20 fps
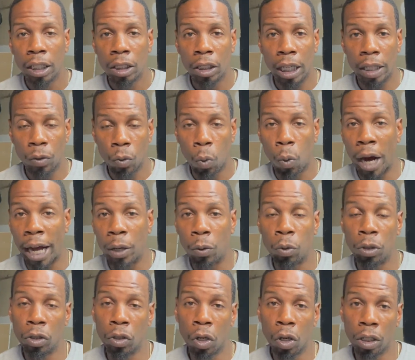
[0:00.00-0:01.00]
The white
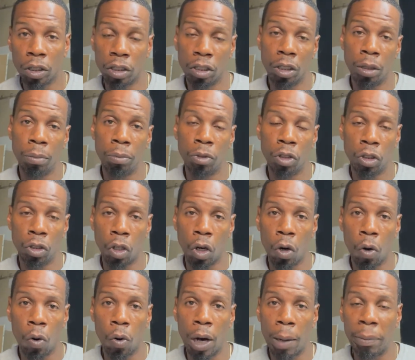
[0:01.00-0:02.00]
was awesome,
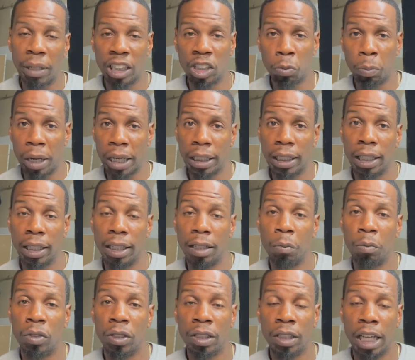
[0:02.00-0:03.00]
so I'm expecting
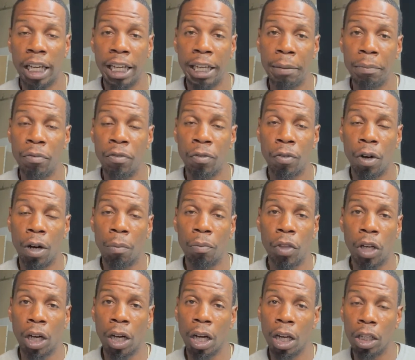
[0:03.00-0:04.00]
the same from
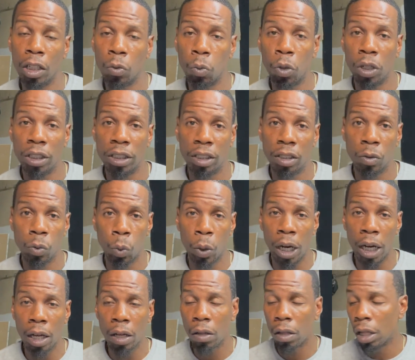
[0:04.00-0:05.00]
the colored ones as
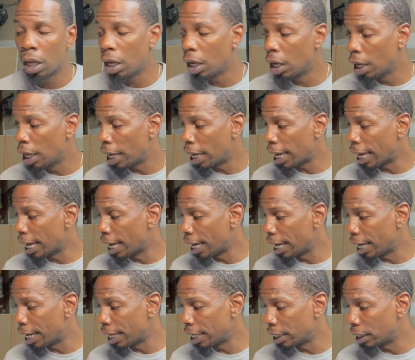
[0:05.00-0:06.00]
well.
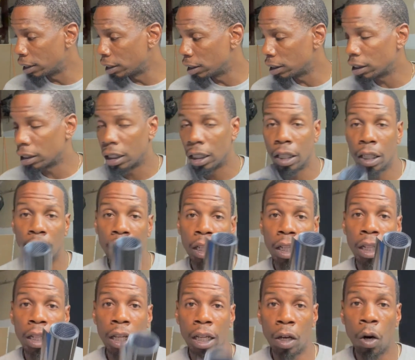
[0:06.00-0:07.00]
And
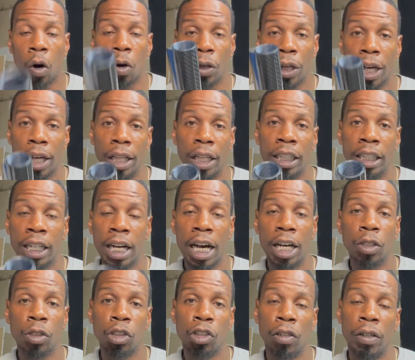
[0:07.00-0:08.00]
oh yeah,
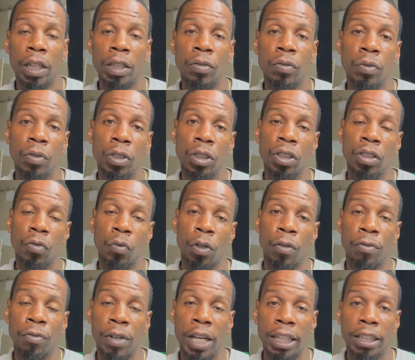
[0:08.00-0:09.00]
Econotransfer's
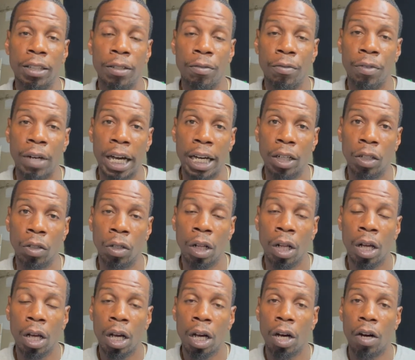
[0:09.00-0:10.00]
reflective vinyl.
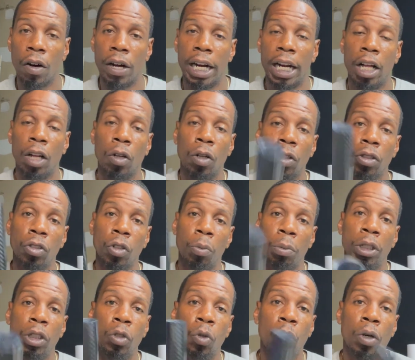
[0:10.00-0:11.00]
All right, I'll also
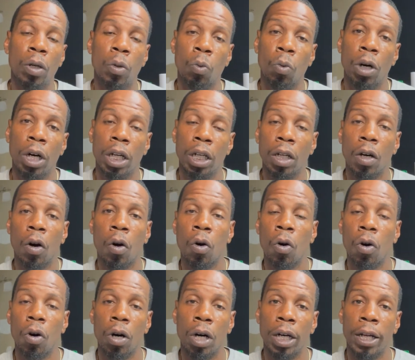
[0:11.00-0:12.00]
be doing one
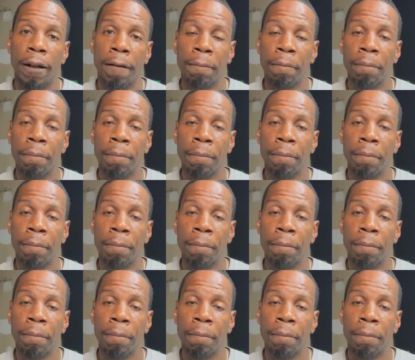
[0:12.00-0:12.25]
on